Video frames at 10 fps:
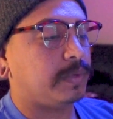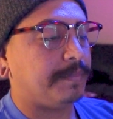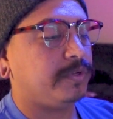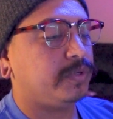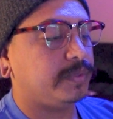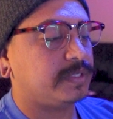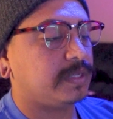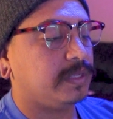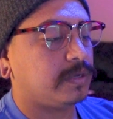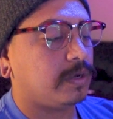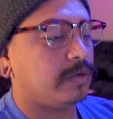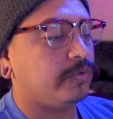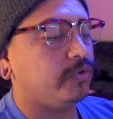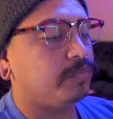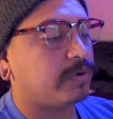what I'm going to do is click
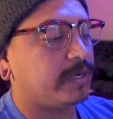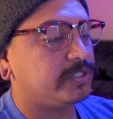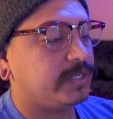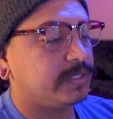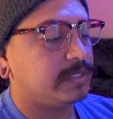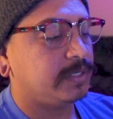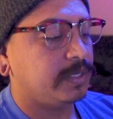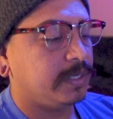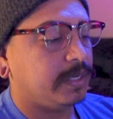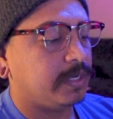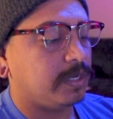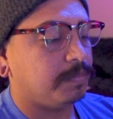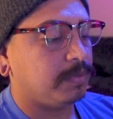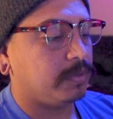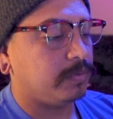on New Project and
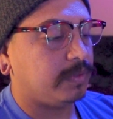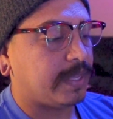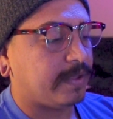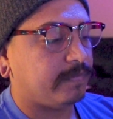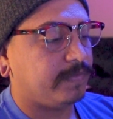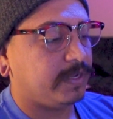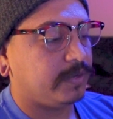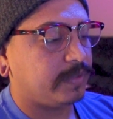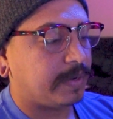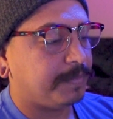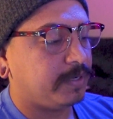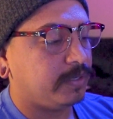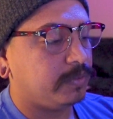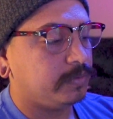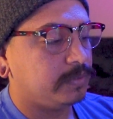upload that video that I'm going to
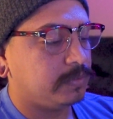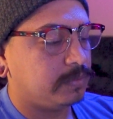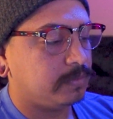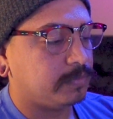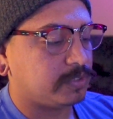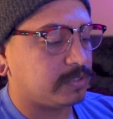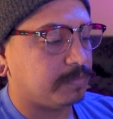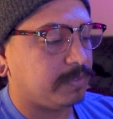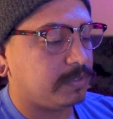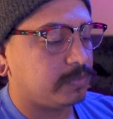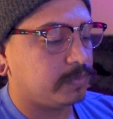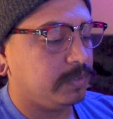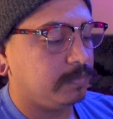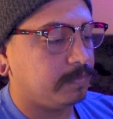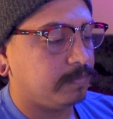use, which is going to be this one.